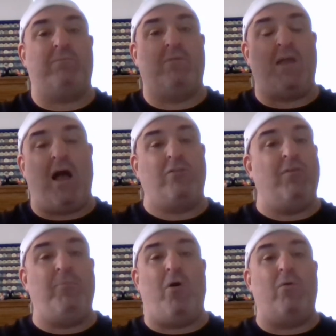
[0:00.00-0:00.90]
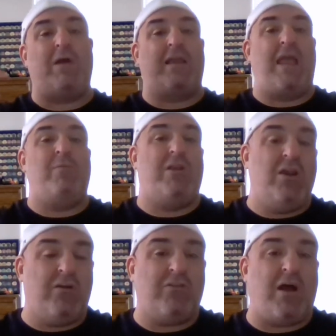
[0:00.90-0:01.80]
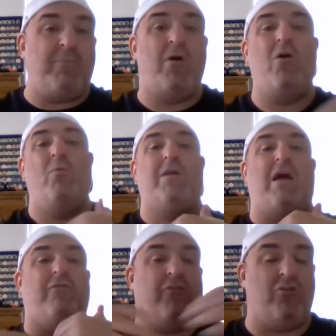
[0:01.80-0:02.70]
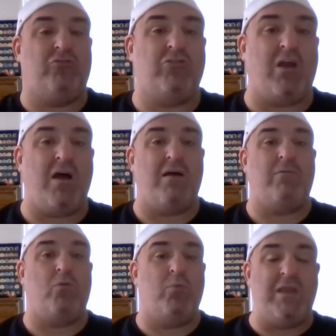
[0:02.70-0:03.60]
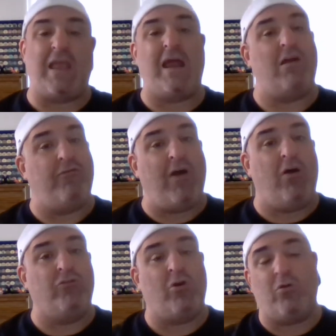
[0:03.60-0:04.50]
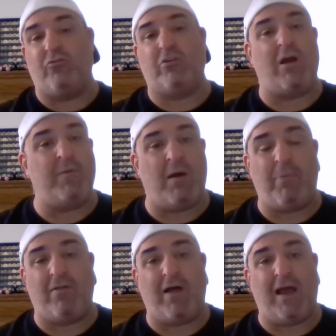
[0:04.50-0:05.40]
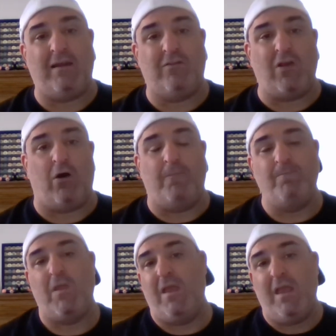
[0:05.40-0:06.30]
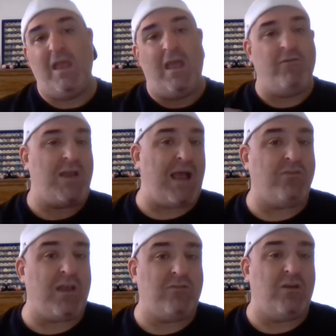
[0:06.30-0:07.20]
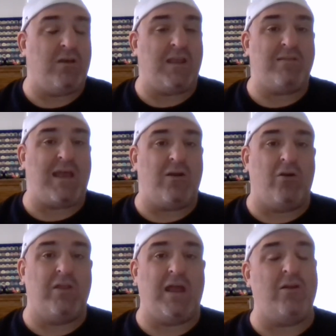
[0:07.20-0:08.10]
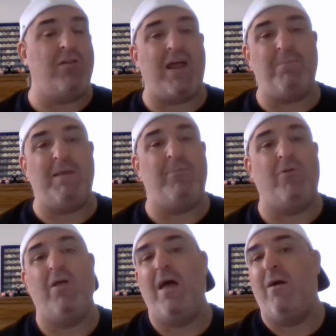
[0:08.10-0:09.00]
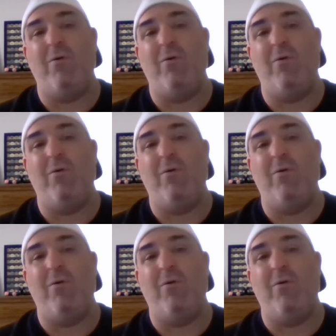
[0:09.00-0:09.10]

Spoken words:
College football, got Game of the Years up. We got first week NFL totals are coming up online. So, if you guys like to get down early, I know a lot of people, we